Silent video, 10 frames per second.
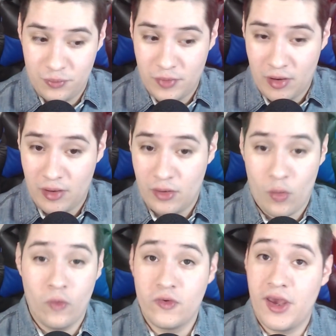a
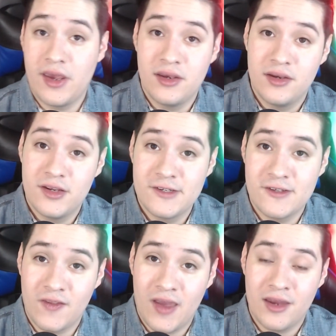whole day
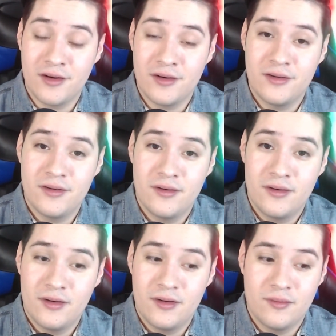to that.
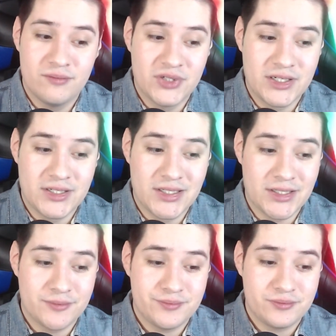But yeah,
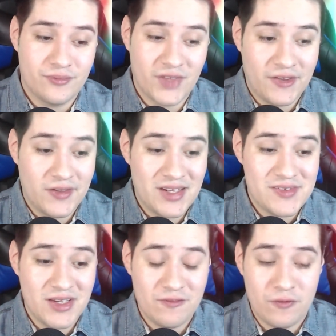I think
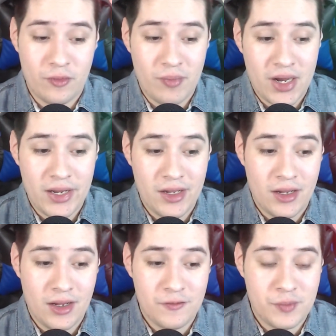that's it for
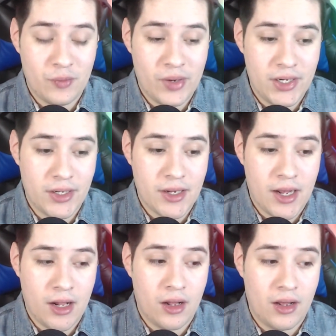my rating.
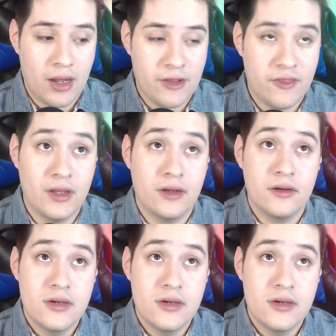I think